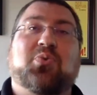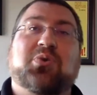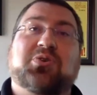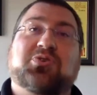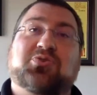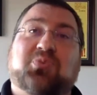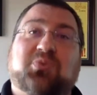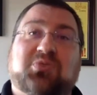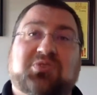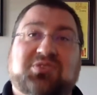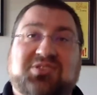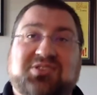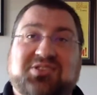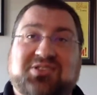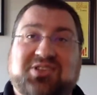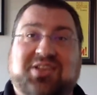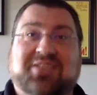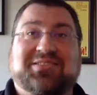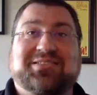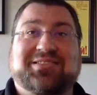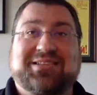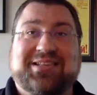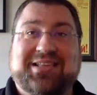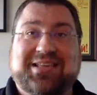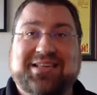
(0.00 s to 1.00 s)
which will
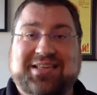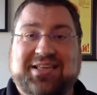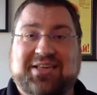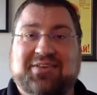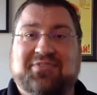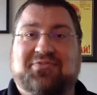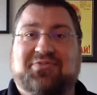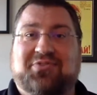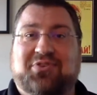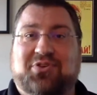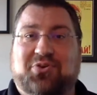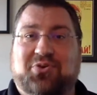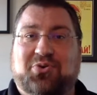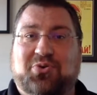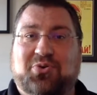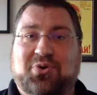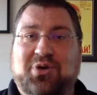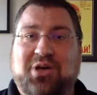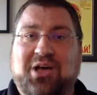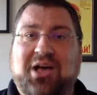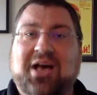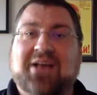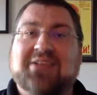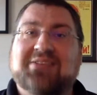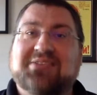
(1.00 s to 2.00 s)
suddenly give you
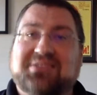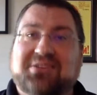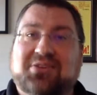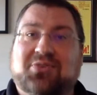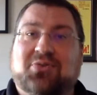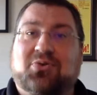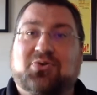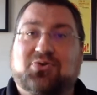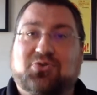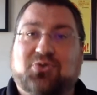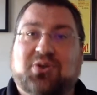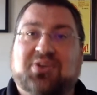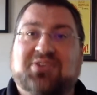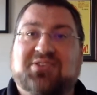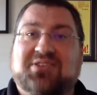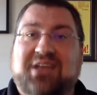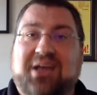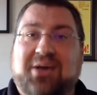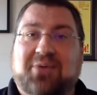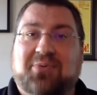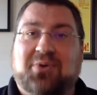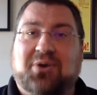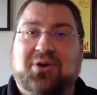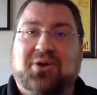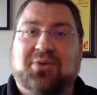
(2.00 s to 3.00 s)
a Zero Trust
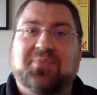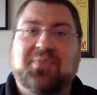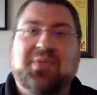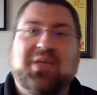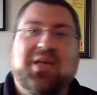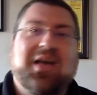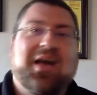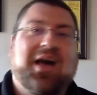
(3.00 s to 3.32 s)
network.